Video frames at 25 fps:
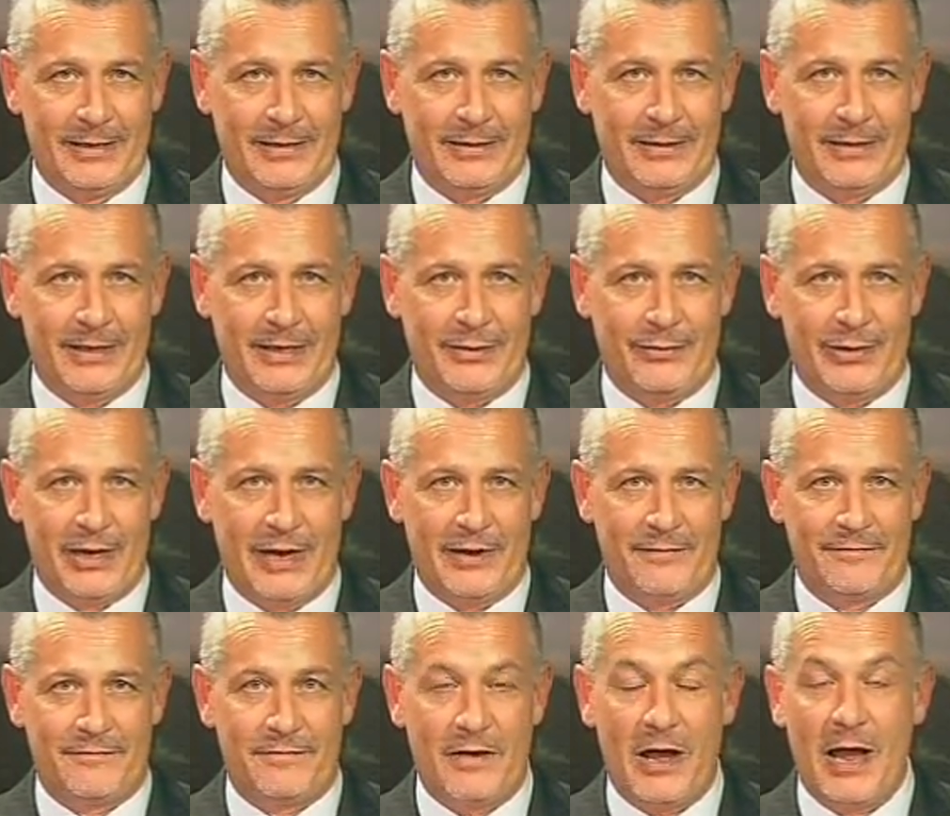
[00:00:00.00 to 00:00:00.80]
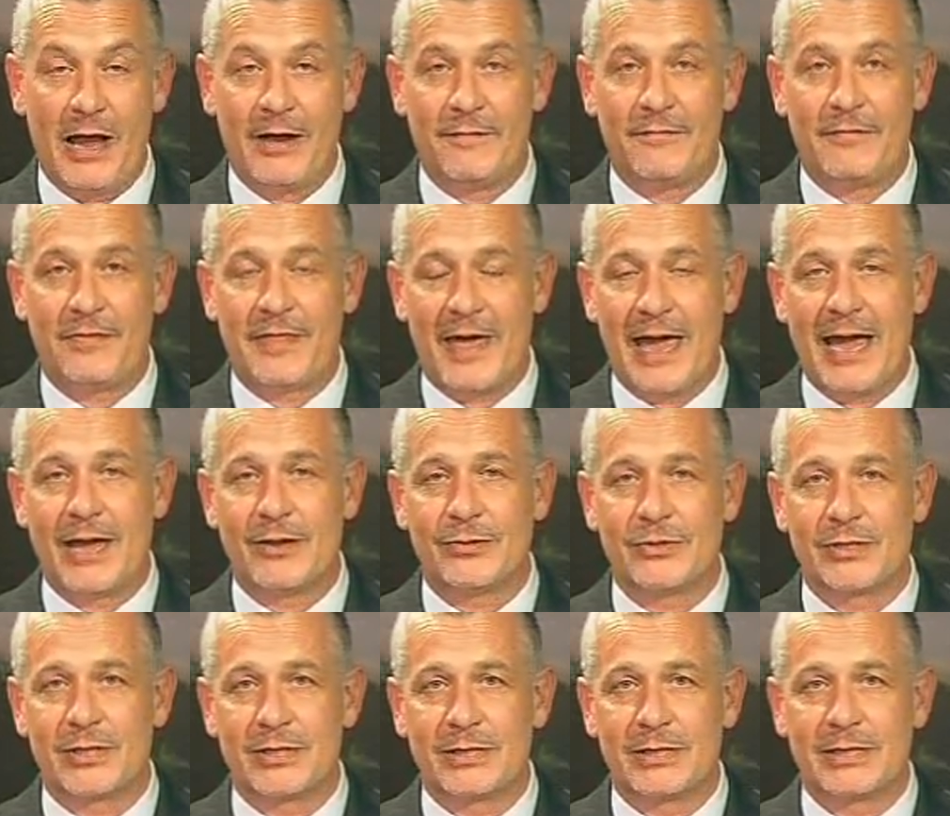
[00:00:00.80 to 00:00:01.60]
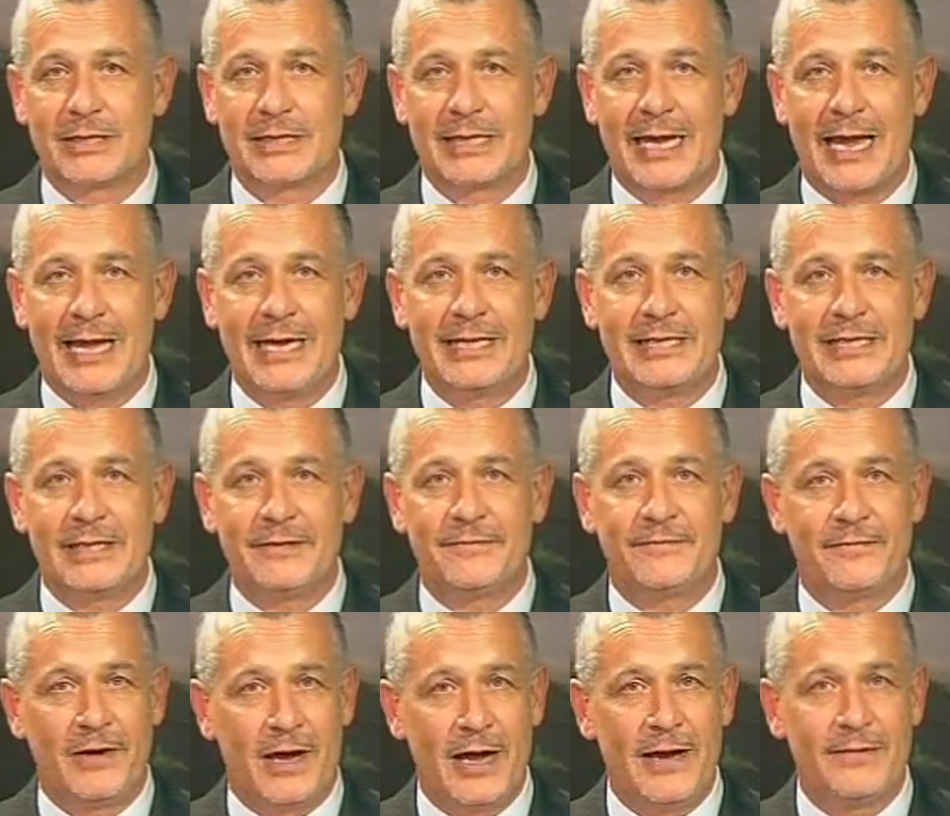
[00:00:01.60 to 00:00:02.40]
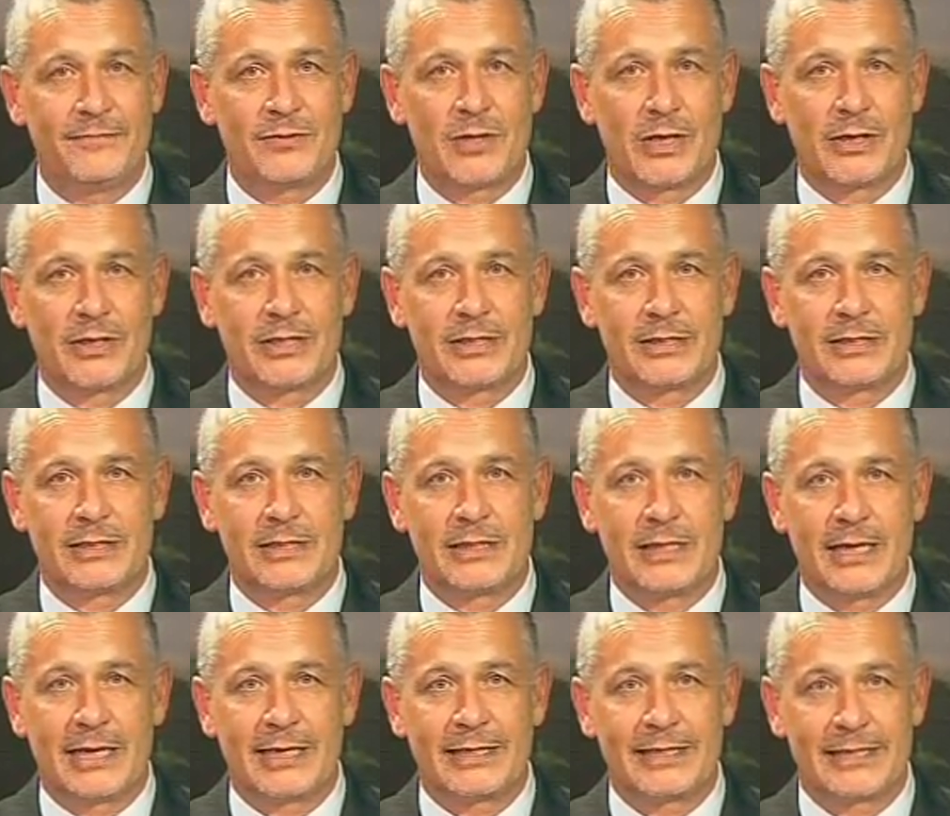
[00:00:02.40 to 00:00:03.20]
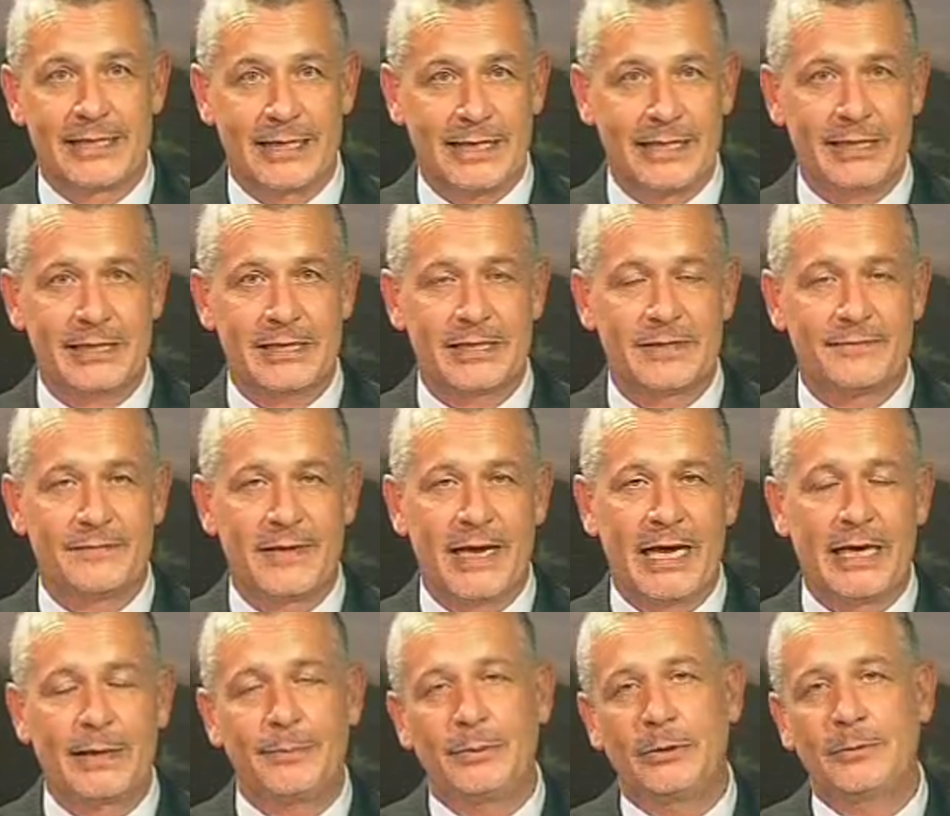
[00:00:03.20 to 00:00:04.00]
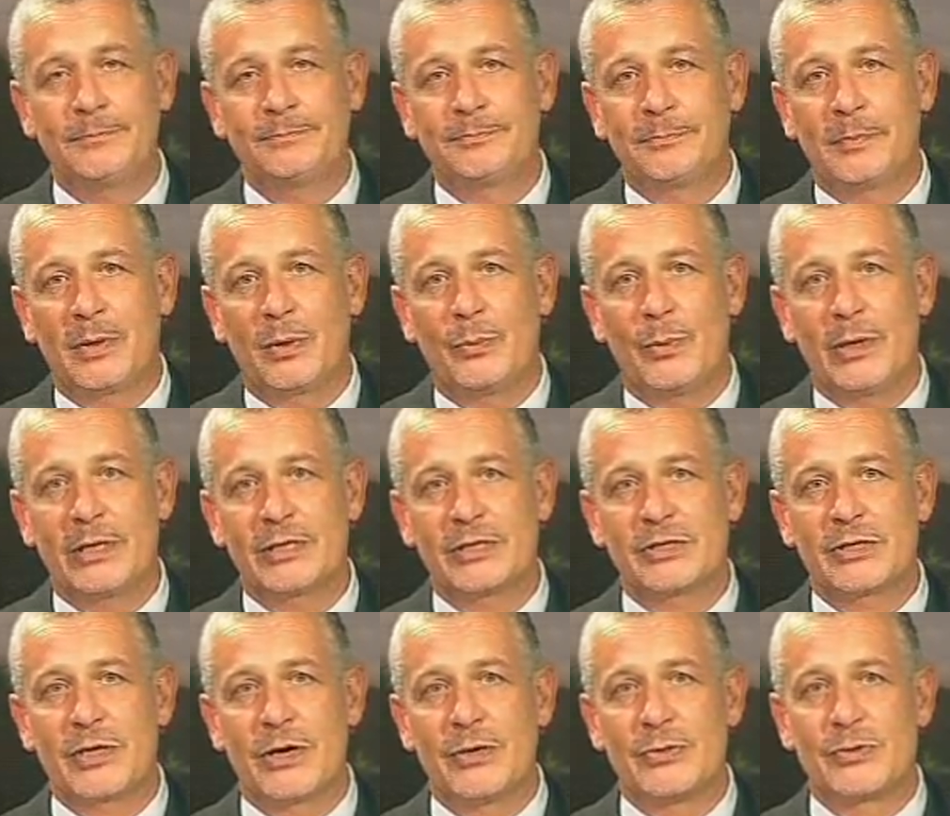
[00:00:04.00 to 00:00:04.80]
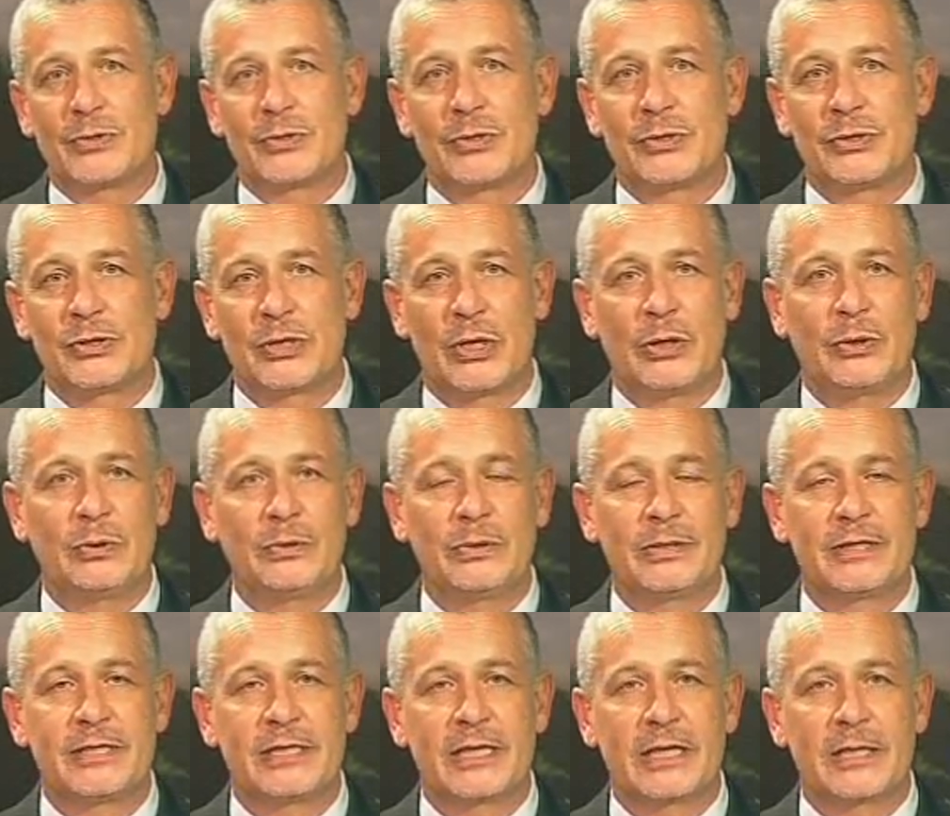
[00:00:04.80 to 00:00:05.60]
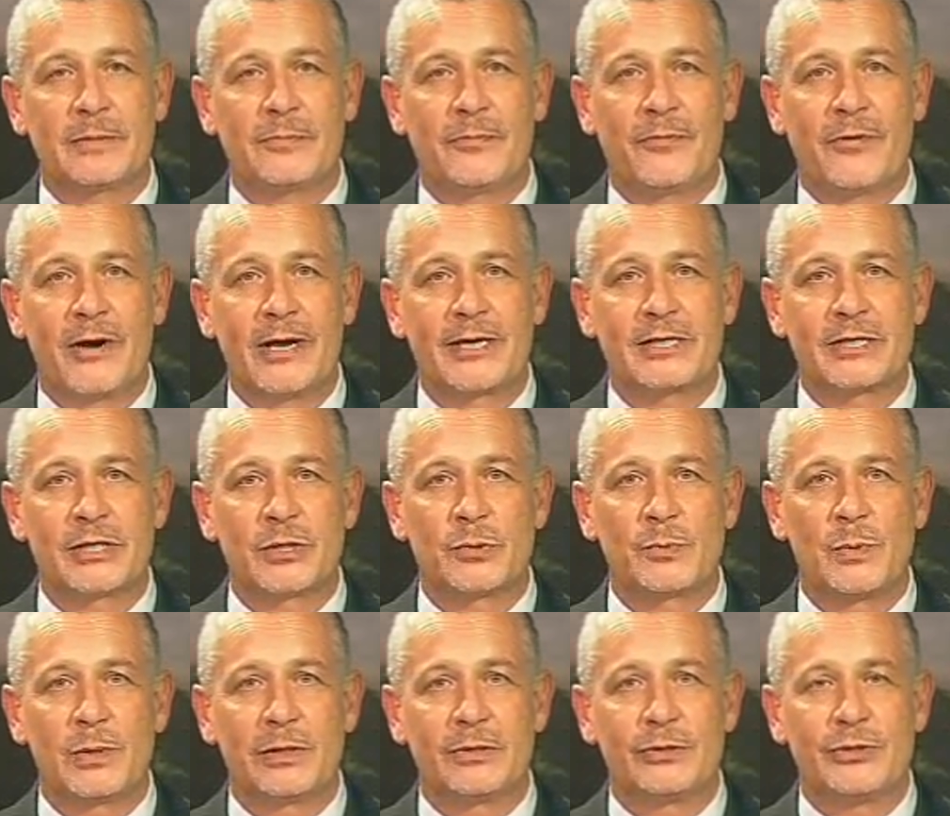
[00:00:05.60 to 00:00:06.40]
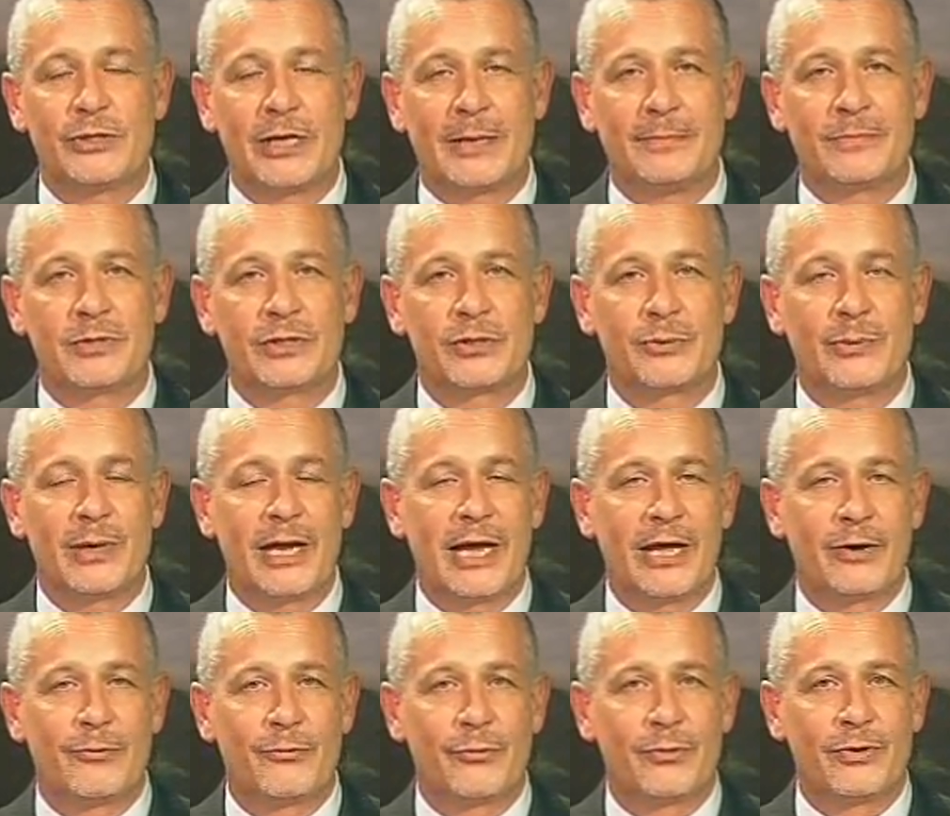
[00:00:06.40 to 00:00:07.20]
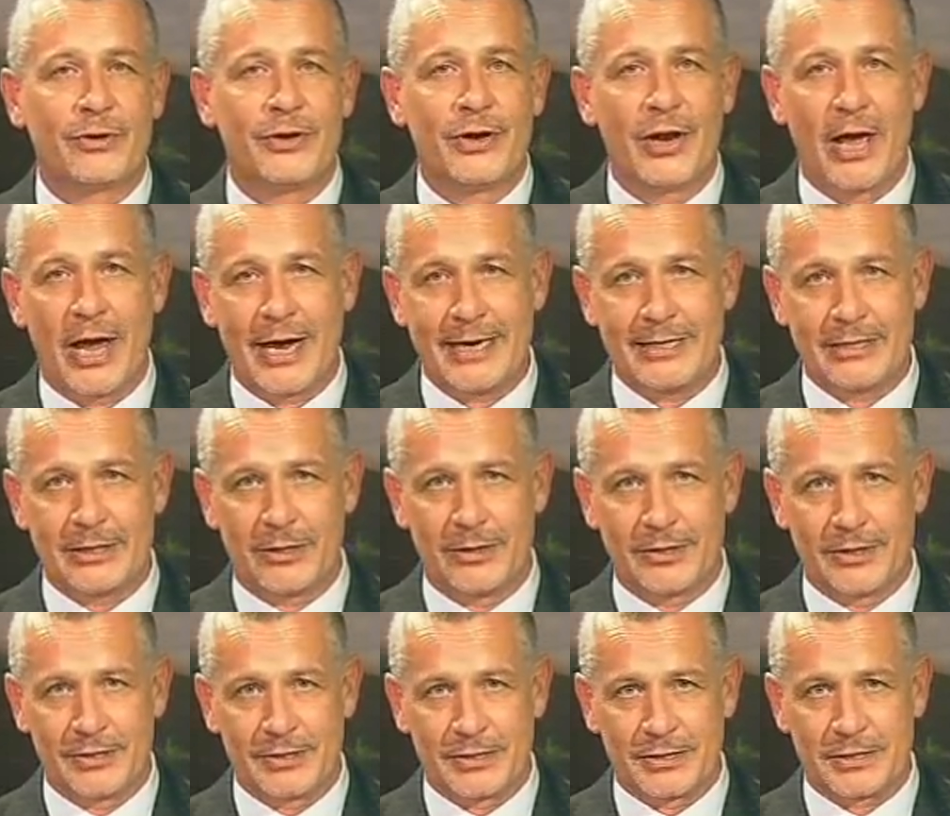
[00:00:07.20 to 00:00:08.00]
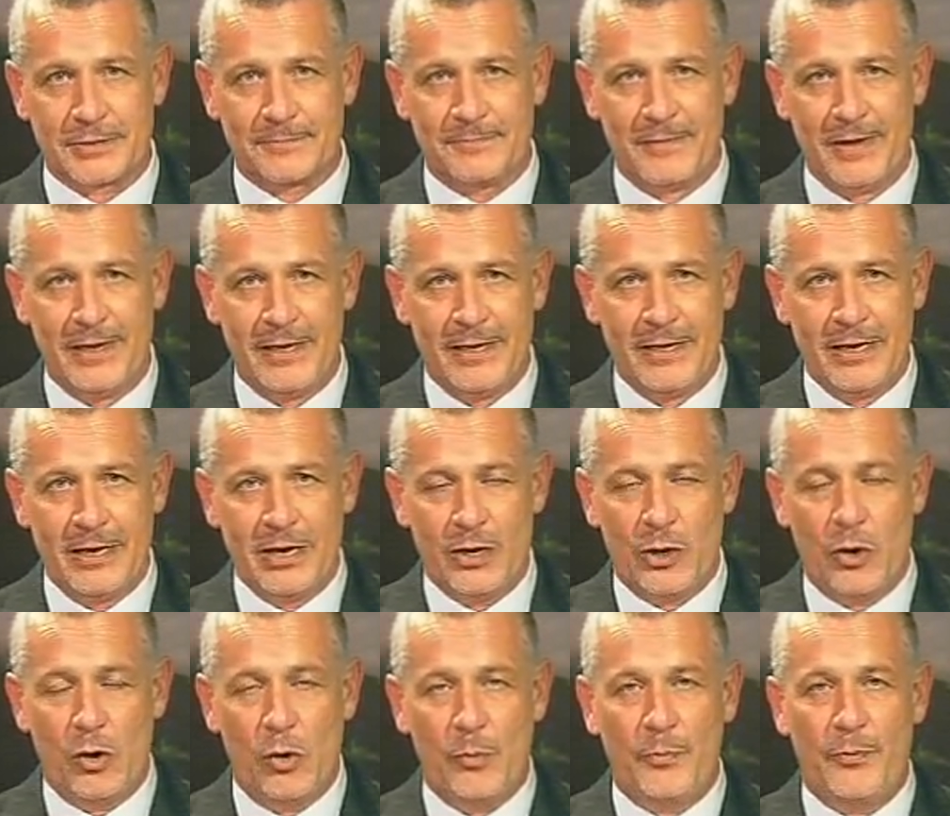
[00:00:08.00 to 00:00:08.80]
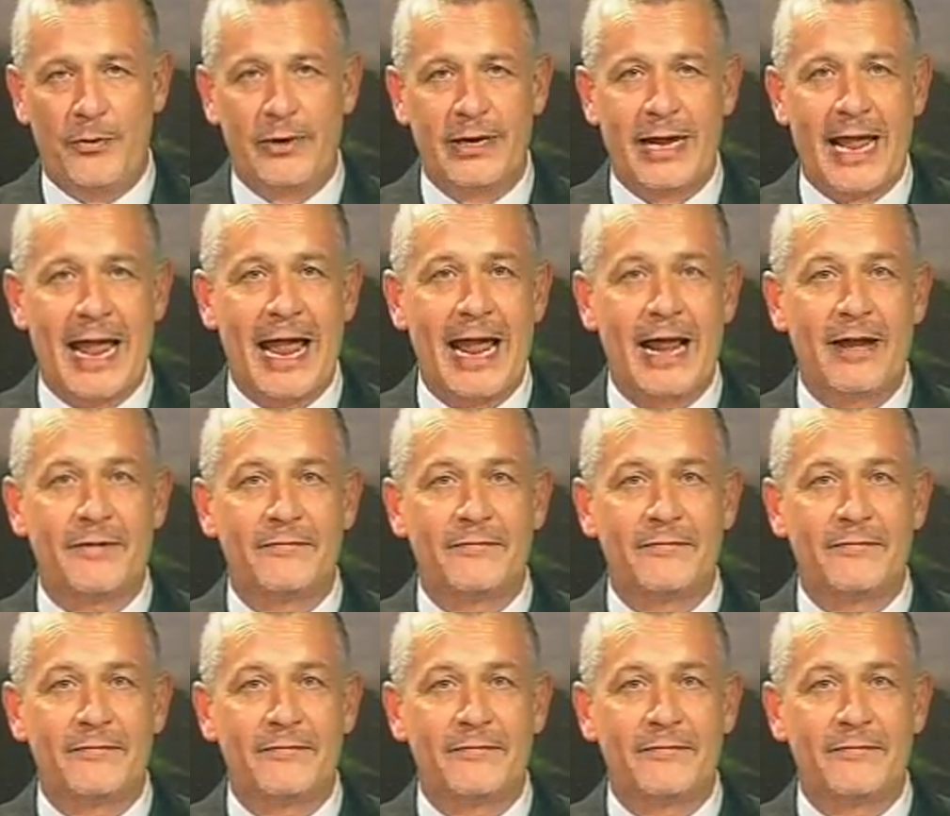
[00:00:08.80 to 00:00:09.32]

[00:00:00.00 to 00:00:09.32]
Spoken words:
There are $5,085 tickets available, but once those are sold, ticket prices will jump to $109. Corporate and